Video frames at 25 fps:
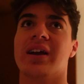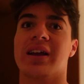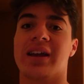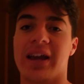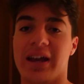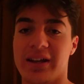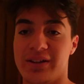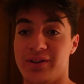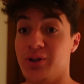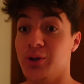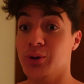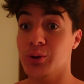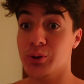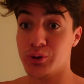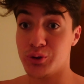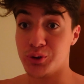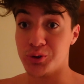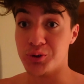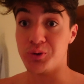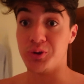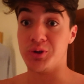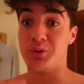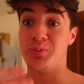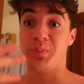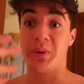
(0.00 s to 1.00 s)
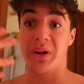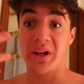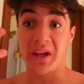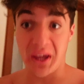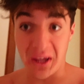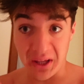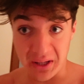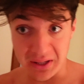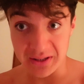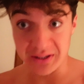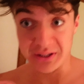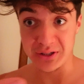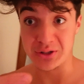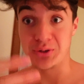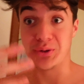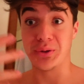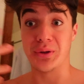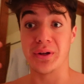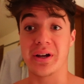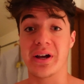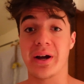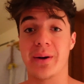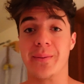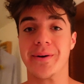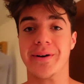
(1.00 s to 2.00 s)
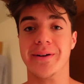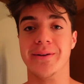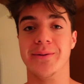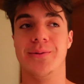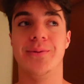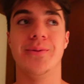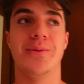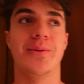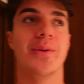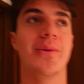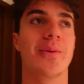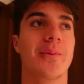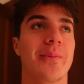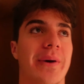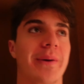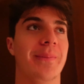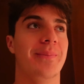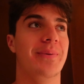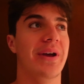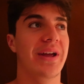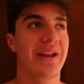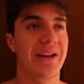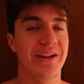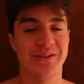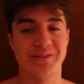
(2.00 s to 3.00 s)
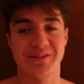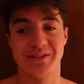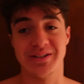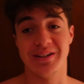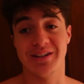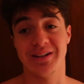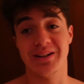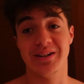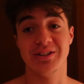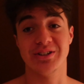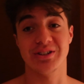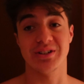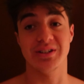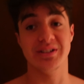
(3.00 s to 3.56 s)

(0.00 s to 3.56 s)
get used to, to speak English to the camera and to do my videos in English,